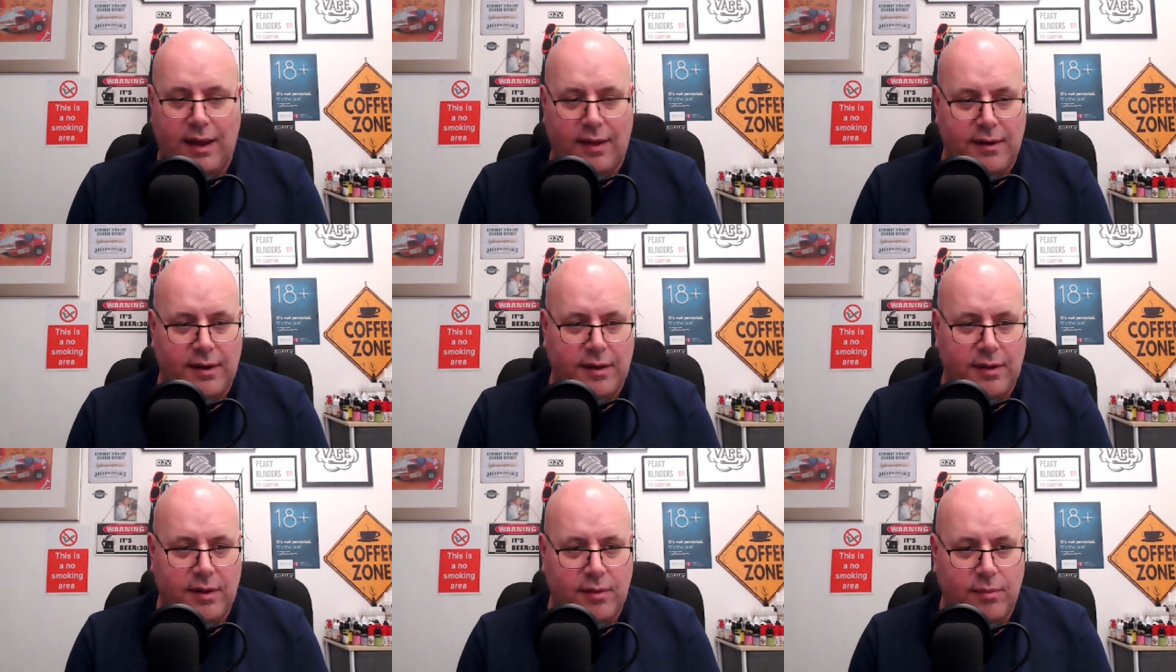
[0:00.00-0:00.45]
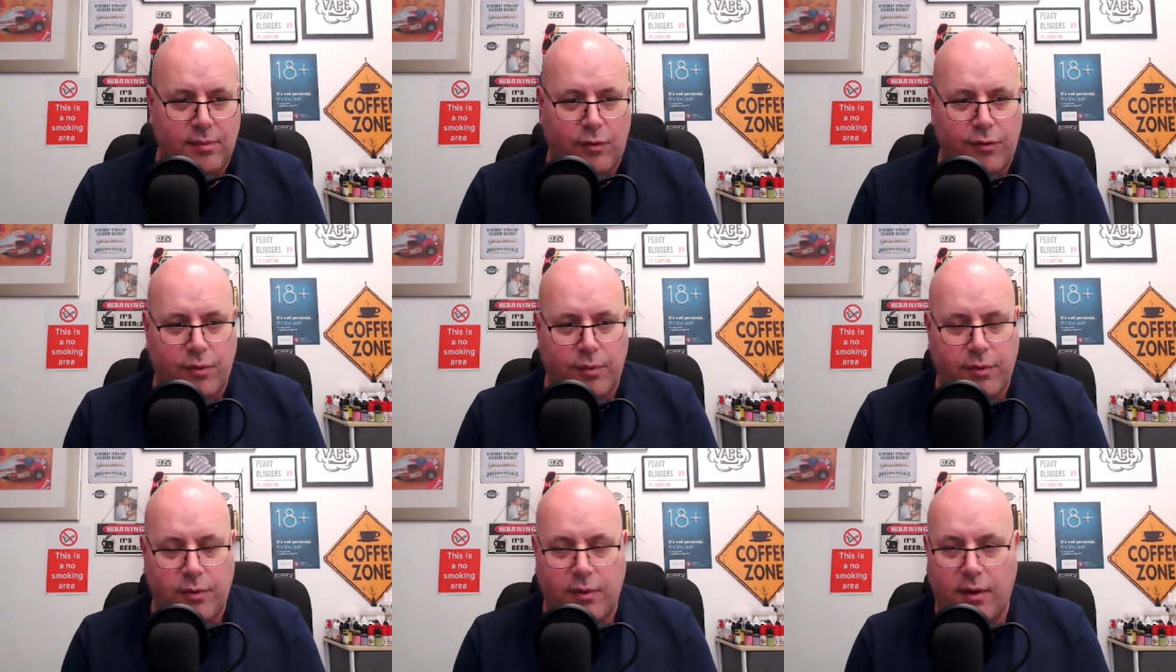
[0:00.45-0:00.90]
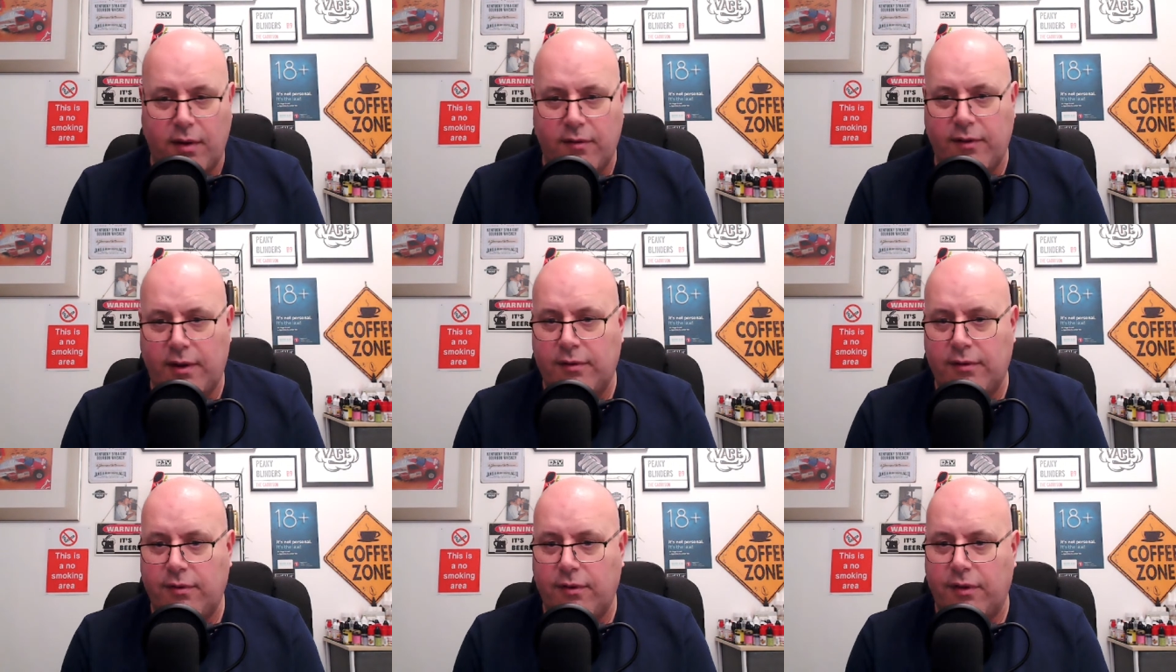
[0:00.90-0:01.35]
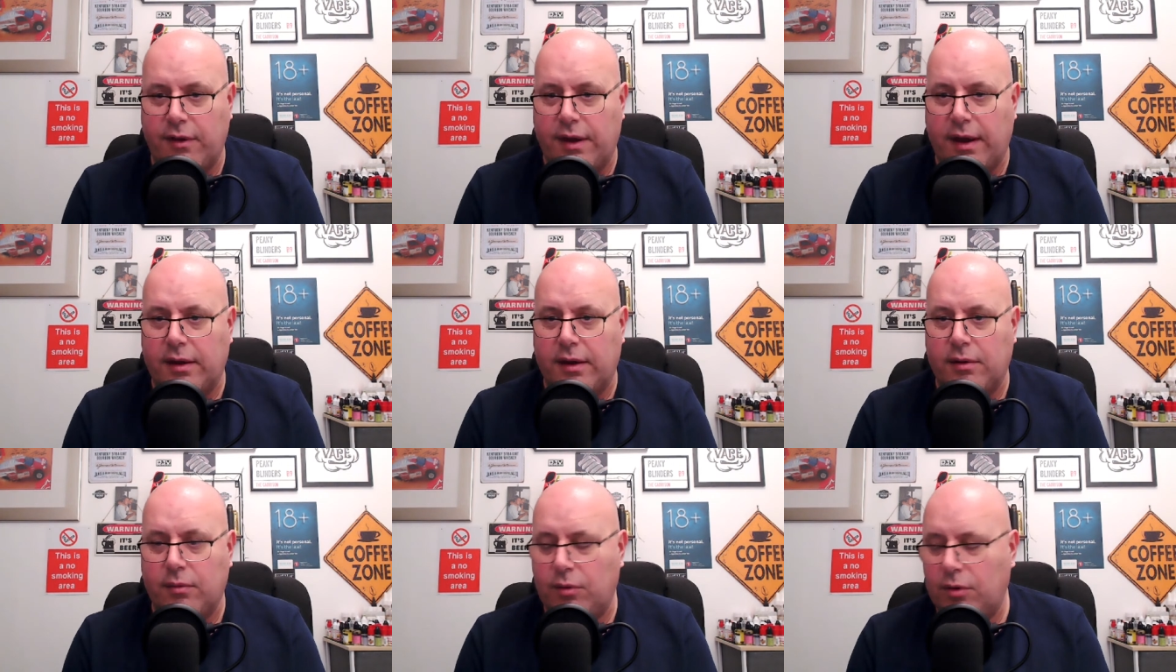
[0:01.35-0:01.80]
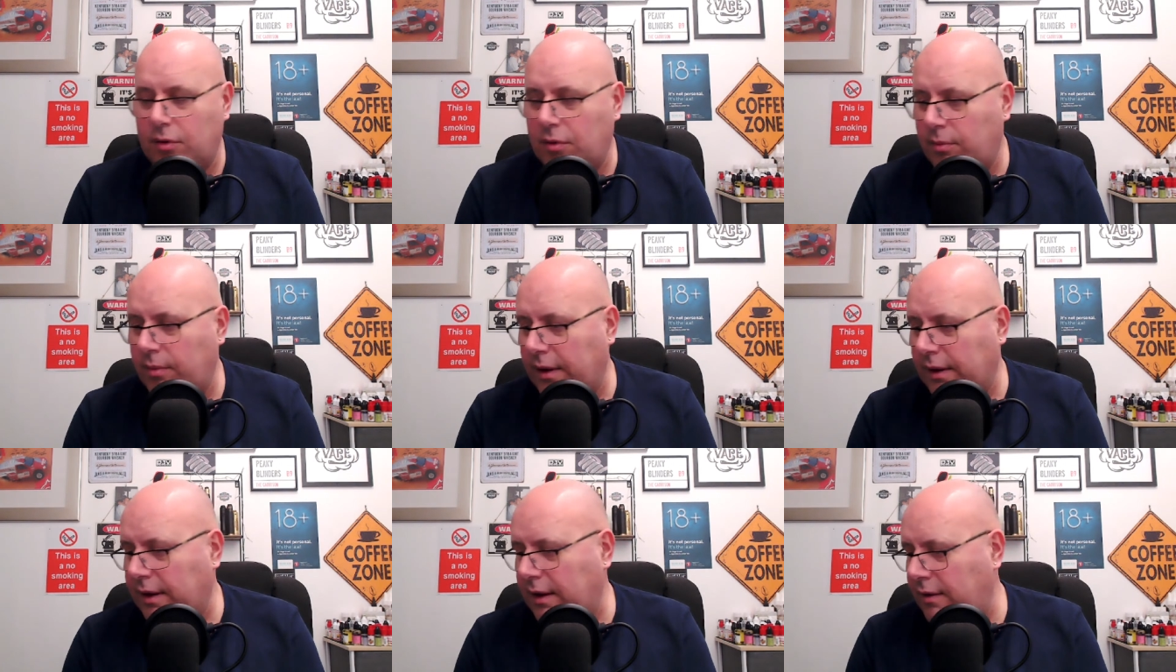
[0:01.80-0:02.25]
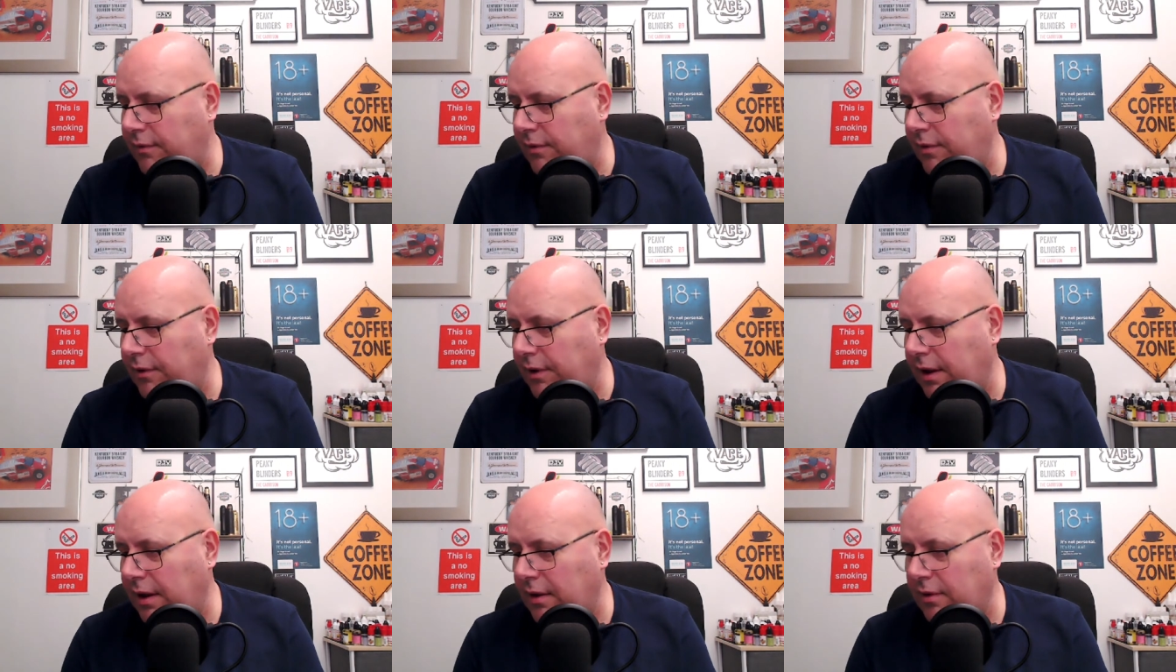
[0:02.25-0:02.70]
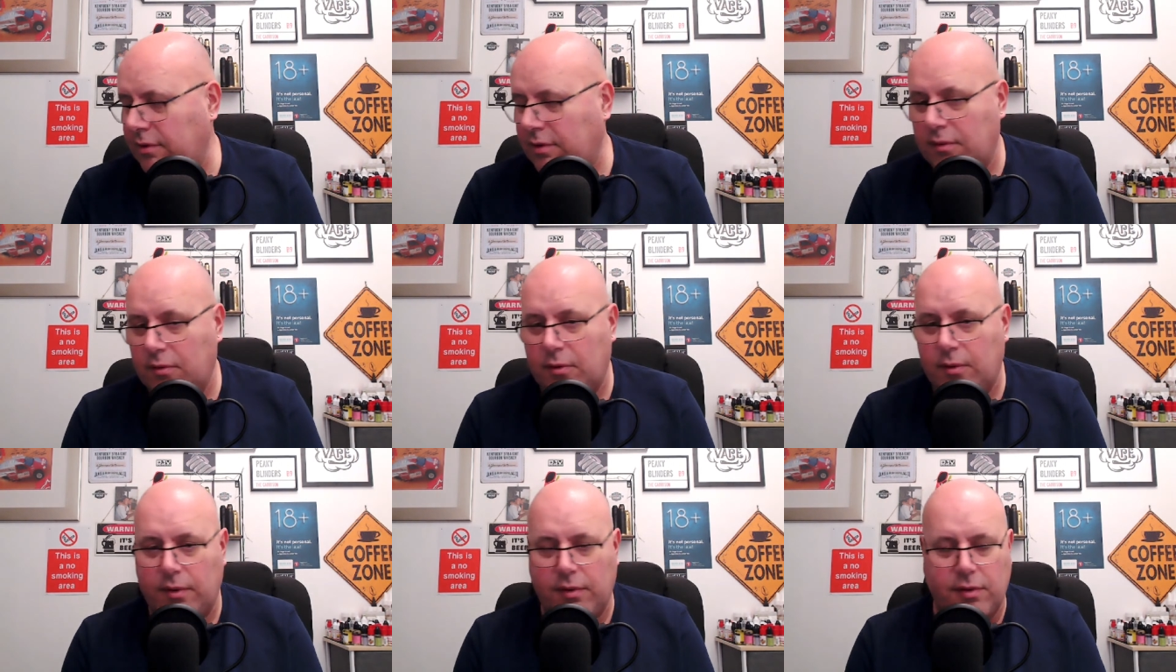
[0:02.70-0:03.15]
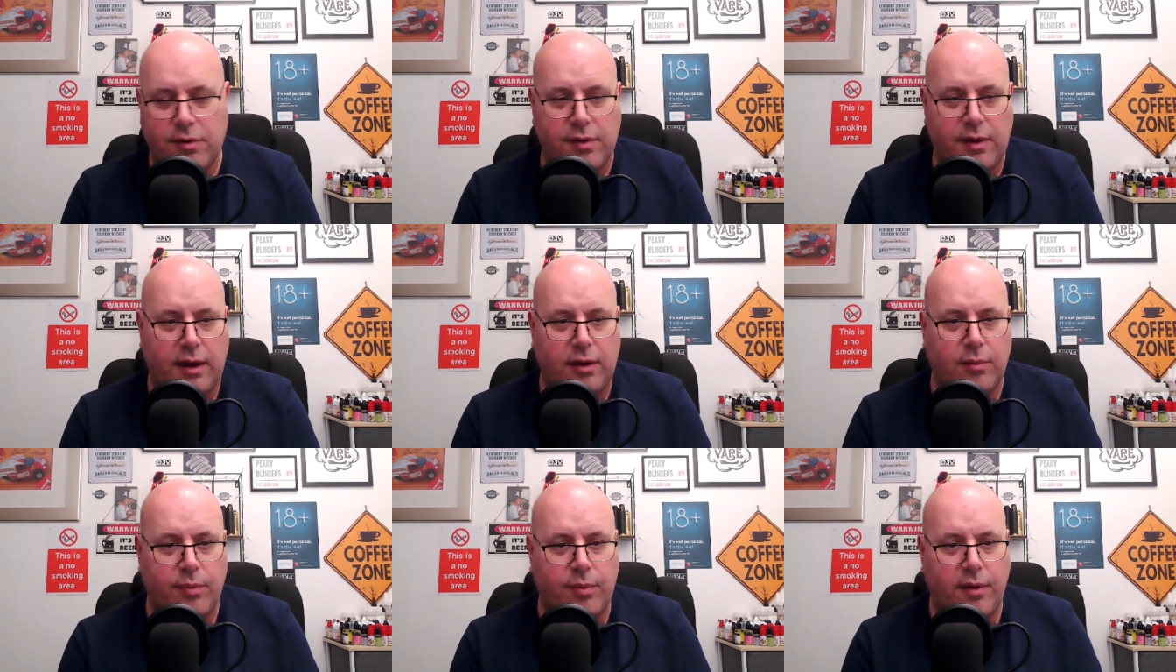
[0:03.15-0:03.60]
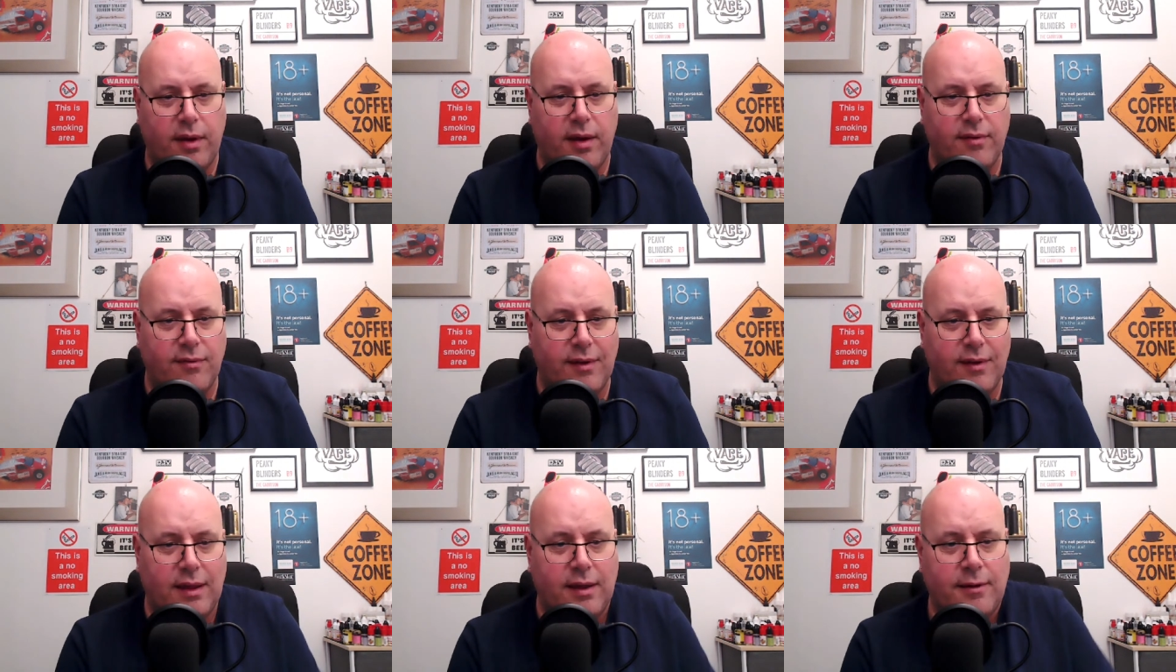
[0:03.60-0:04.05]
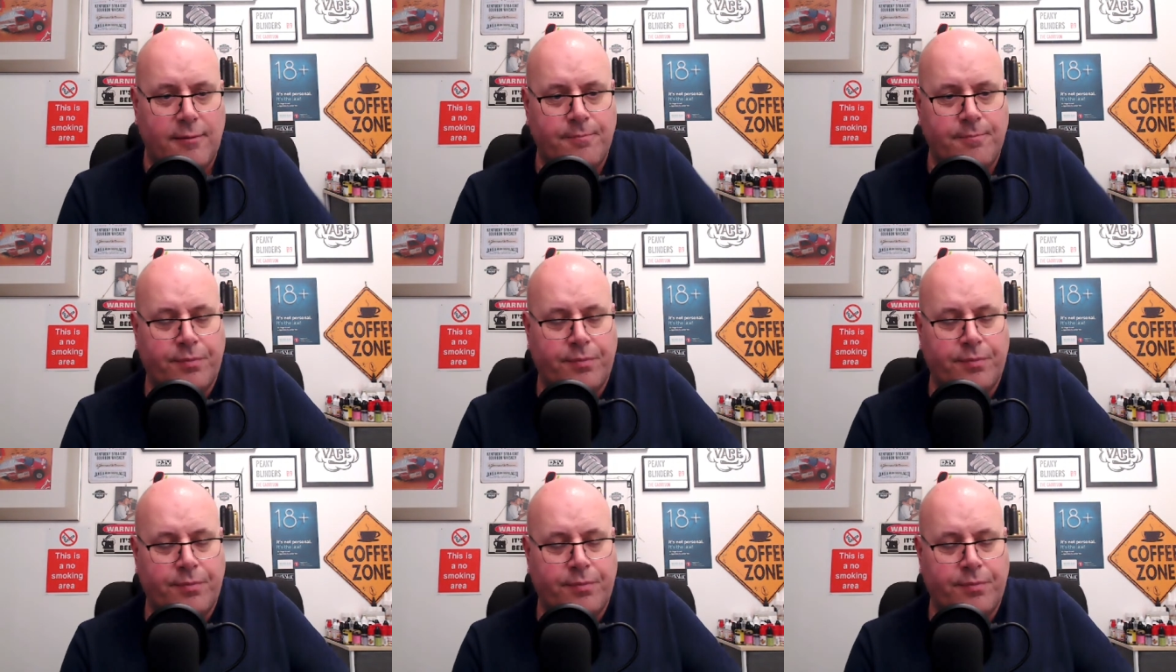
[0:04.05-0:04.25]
Then I said, I'm off up to our villa for the day, and then we'll come back here for the night. So we went and stayed up at our villa.